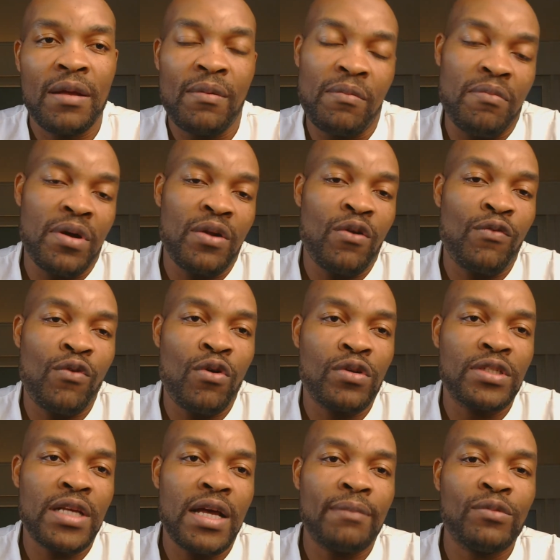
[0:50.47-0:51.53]
But of
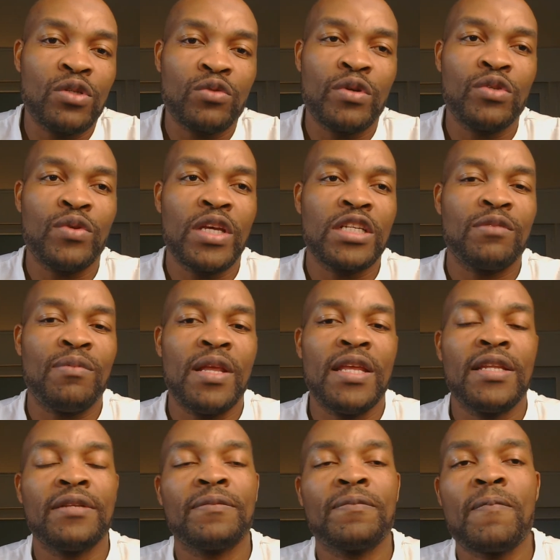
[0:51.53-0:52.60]
course, I'm just going to
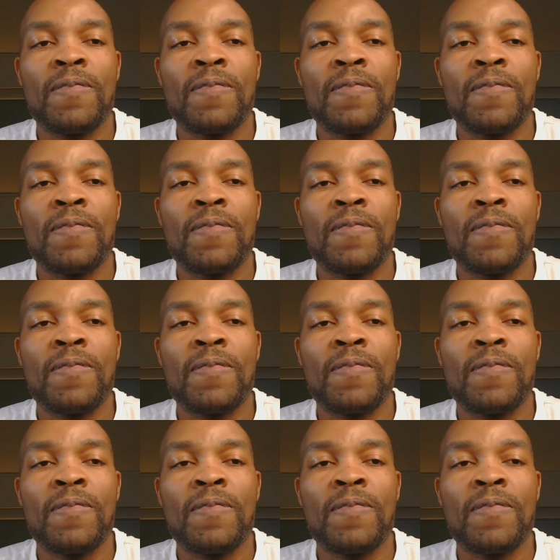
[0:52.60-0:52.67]
explain